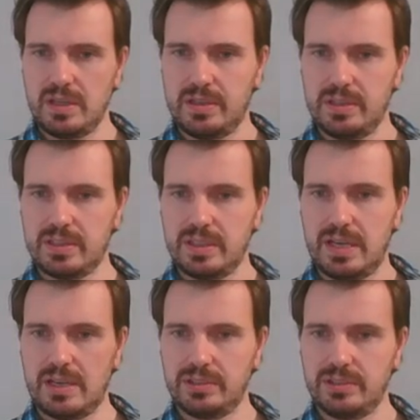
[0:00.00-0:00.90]
And this
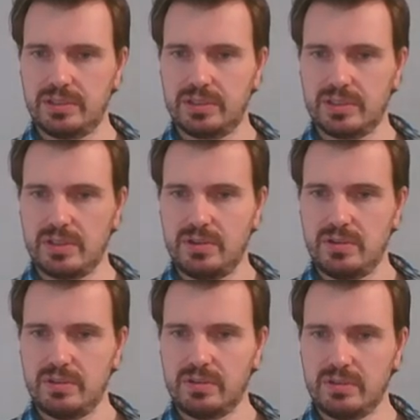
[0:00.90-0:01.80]
allows you to
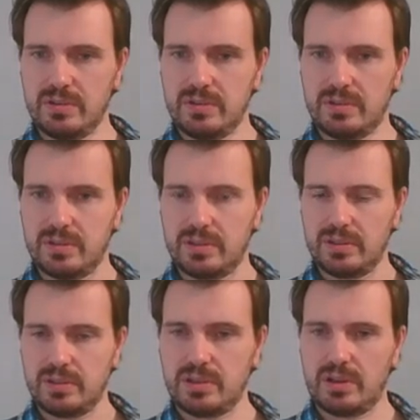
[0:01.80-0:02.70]
turn the
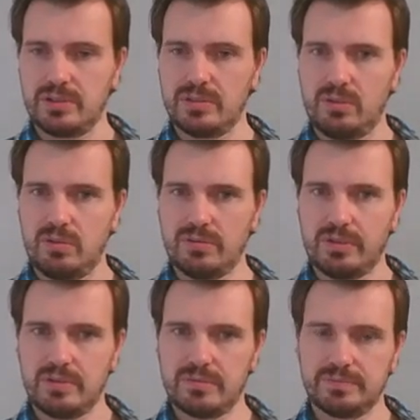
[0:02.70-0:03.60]
circuit on and
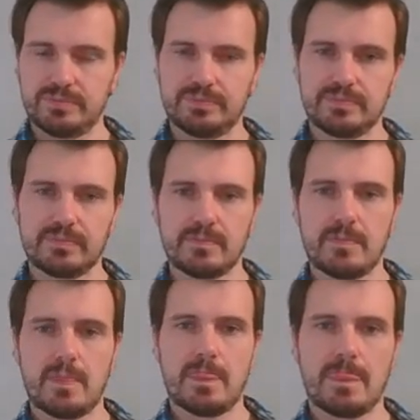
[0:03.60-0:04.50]

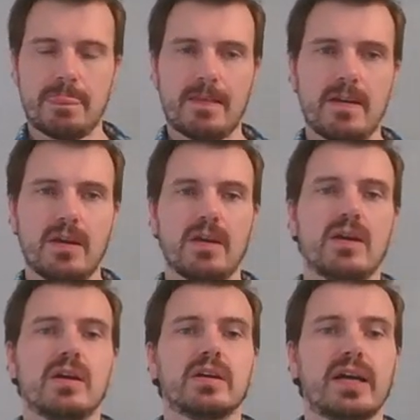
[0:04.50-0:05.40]
off.
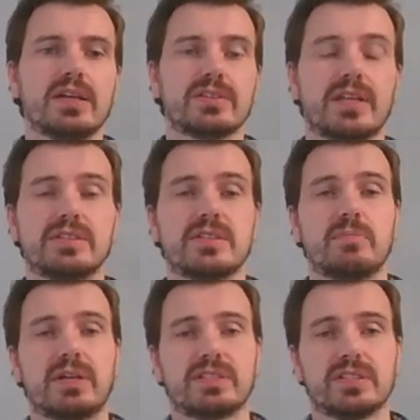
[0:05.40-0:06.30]
Okay, so that's the
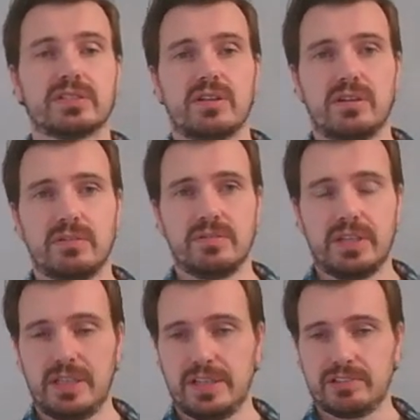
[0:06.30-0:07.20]
basics of an
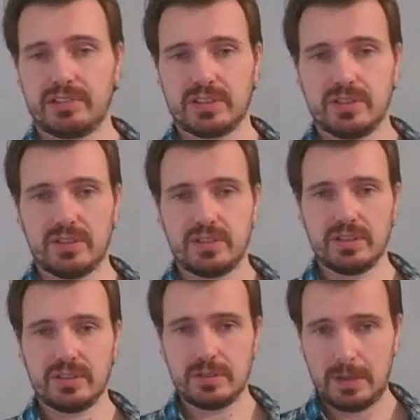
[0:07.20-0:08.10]
electric circuit.
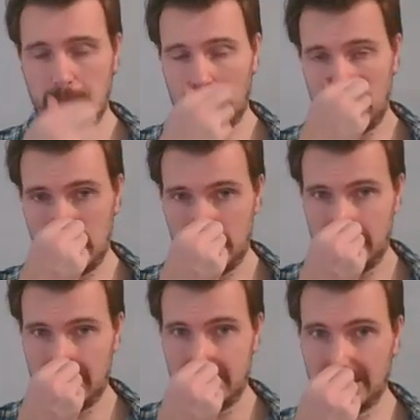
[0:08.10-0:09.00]

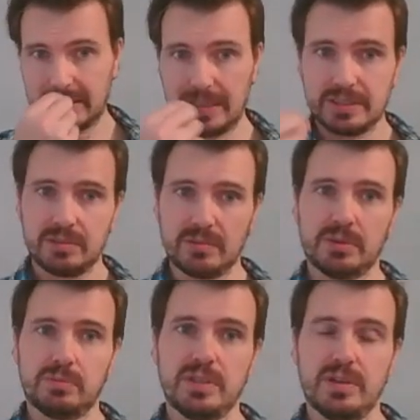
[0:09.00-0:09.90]
Next lesson,
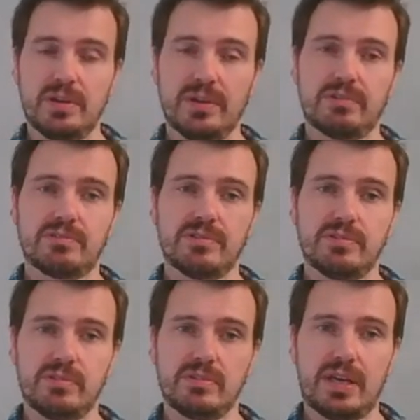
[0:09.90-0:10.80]
we'll be going
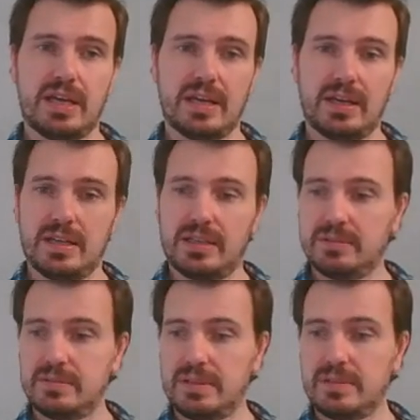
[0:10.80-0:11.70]
through a
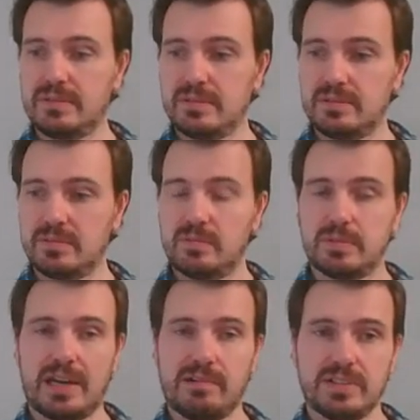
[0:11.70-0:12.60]

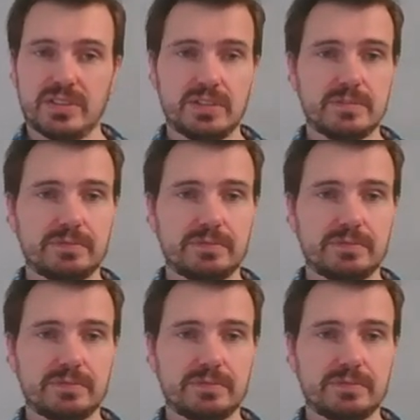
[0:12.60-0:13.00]
current.